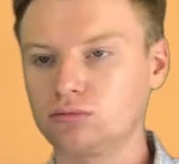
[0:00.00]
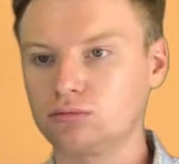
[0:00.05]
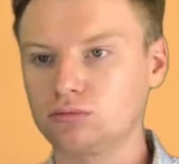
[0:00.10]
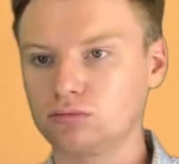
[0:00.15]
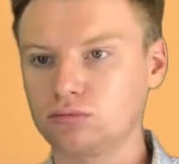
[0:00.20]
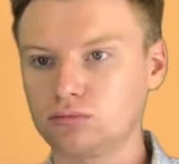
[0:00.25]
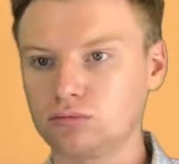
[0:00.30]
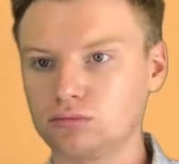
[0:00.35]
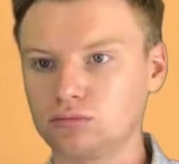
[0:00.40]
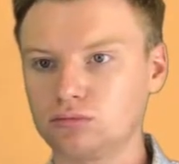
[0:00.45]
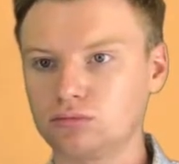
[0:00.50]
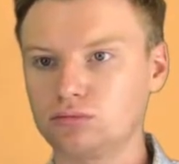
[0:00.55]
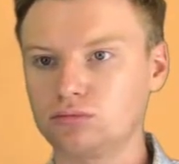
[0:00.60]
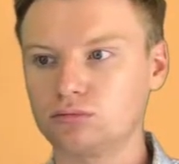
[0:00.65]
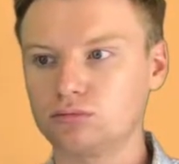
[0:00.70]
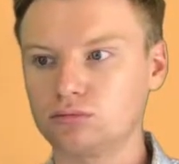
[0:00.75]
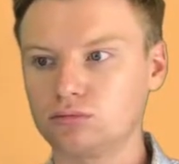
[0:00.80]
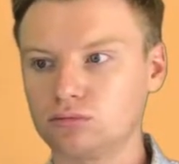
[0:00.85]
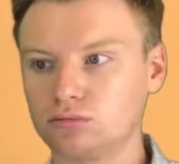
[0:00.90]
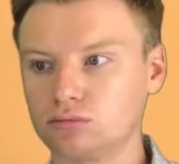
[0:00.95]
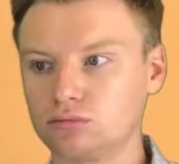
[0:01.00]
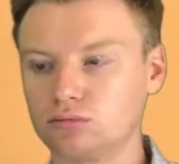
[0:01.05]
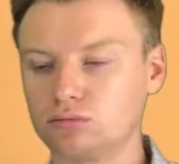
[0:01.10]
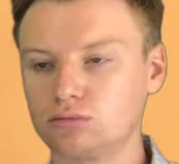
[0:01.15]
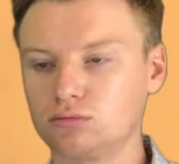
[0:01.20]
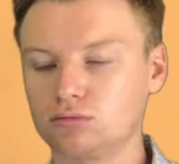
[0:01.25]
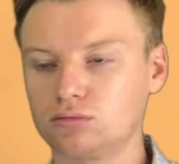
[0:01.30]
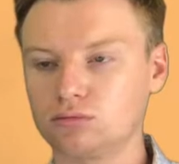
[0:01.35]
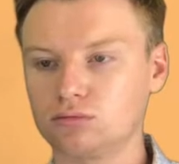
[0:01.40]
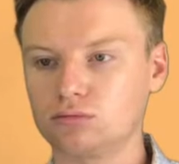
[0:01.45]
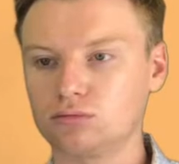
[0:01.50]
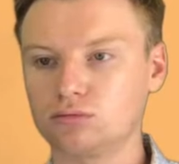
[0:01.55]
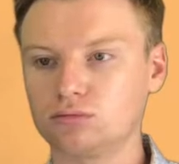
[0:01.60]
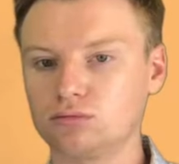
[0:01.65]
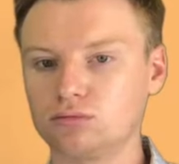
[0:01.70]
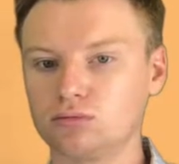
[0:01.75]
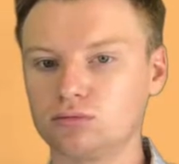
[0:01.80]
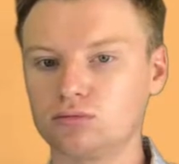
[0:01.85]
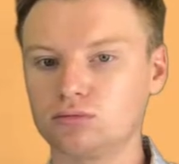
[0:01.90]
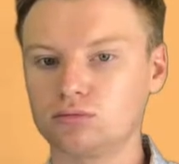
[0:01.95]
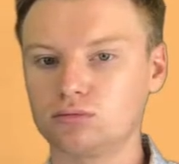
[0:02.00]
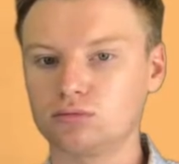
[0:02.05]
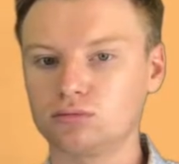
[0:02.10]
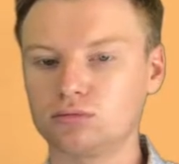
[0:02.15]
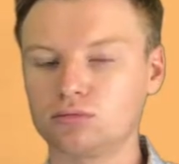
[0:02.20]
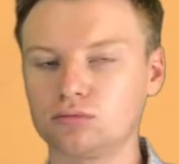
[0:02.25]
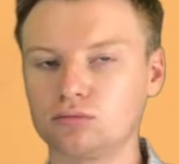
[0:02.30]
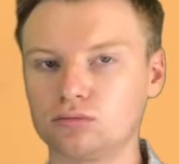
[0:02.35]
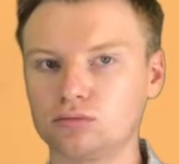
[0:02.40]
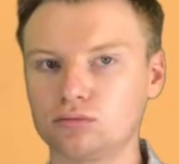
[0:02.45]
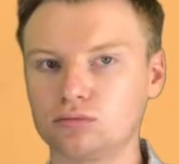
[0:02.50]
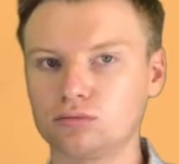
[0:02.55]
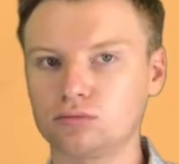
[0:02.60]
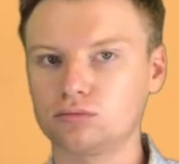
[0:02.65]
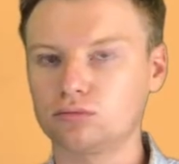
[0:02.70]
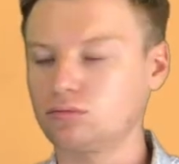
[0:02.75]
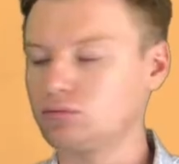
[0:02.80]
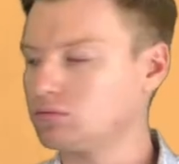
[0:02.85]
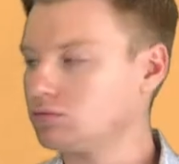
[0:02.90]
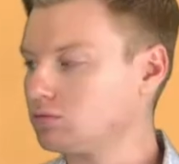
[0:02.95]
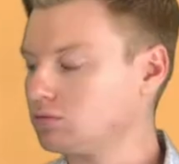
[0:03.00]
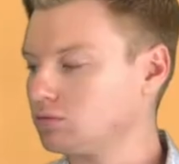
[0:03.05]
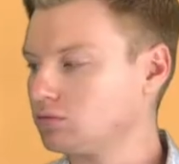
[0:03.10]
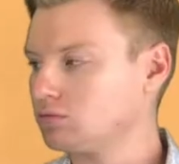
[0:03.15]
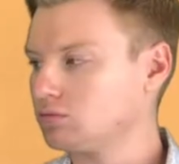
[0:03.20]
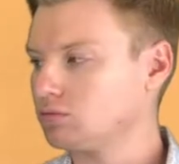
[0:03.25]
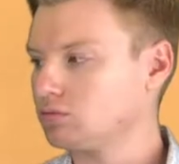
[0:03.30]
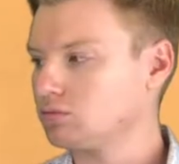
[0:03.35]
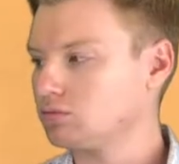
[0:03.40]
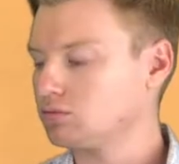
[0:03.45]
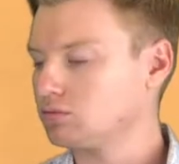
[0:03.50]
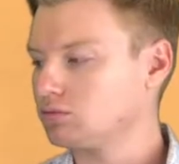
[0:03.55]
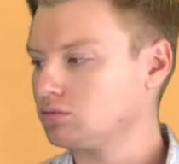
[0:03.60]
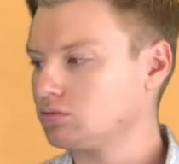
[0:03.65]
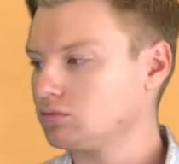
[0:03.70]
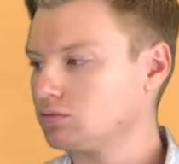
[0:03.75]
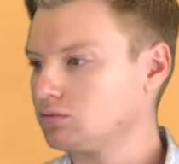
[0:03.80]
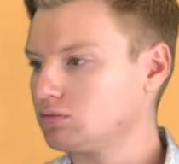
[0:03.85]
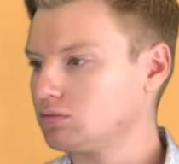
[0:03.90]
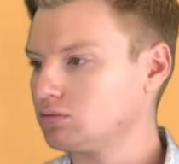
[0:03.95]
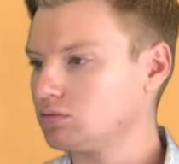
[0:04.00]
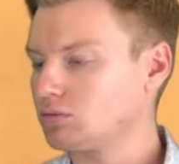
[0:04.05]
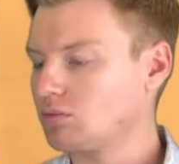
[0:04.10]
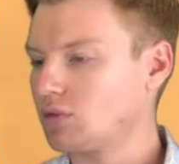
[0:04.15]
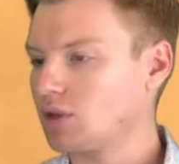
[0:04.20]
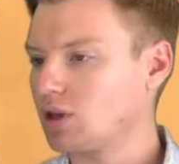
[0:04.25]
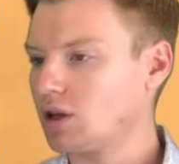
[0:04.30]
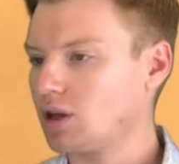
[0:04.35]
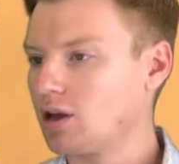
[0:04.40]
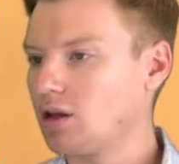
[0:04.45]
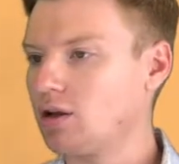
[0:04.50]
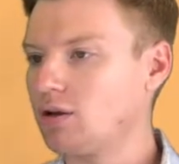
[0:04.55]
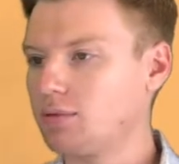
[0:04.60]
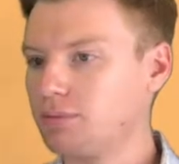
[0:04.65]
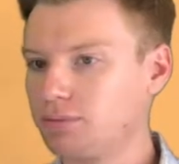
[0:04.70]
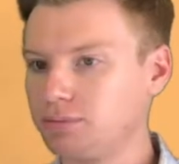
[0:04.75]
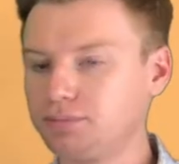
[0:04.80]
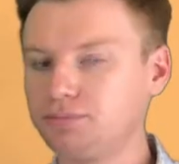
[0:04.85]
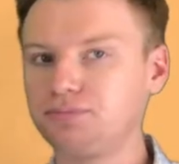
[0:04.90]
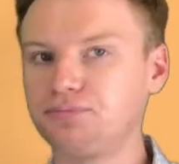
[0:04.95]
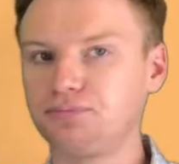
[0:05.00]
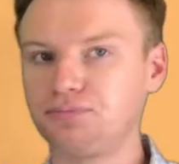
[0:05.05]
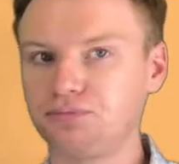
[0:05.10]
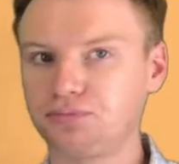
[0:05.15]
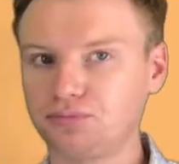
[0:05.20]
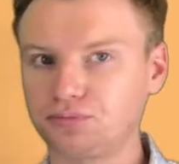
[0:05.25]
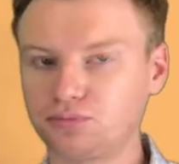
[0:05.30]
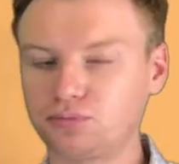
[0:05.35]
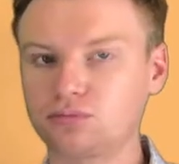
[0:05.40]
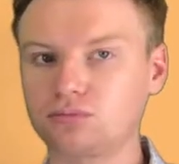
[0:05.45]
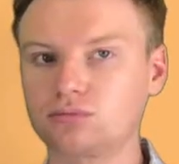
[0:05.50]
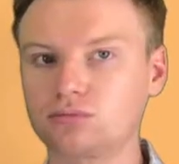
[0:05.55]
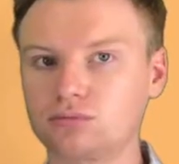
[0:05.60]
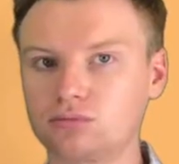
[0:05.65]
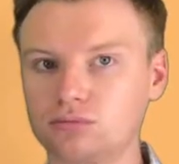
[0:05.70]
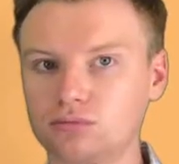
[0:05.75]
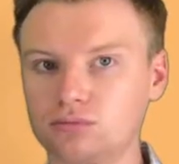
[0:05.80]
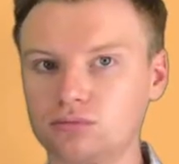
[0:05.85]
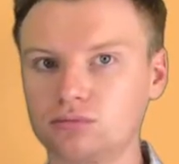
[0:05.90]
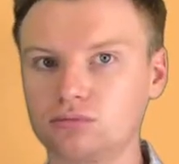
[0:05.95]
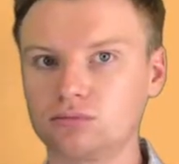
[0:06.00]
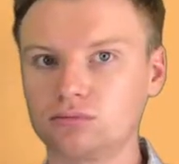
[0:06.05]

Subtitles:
(not speaking)